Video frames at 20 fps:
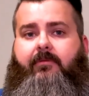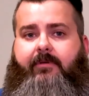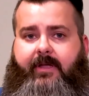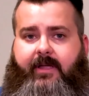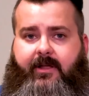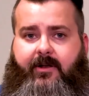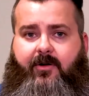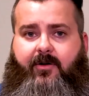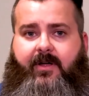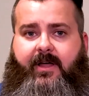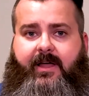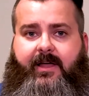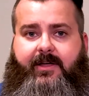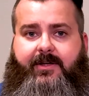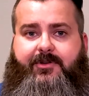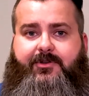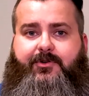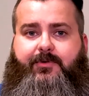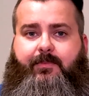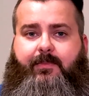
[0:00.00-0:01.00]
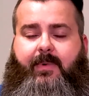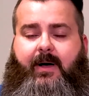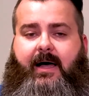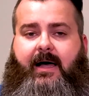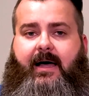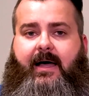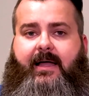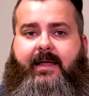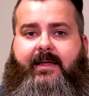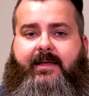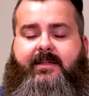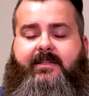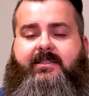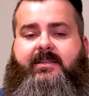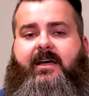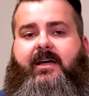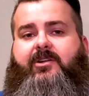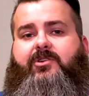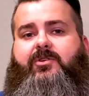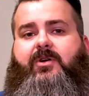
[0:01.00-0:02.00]
myDNAge by
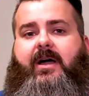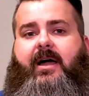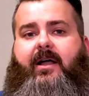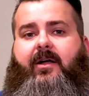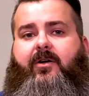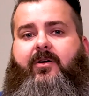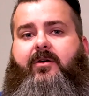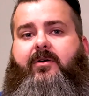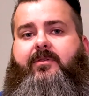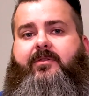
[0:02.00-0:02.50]
Inside Tracker,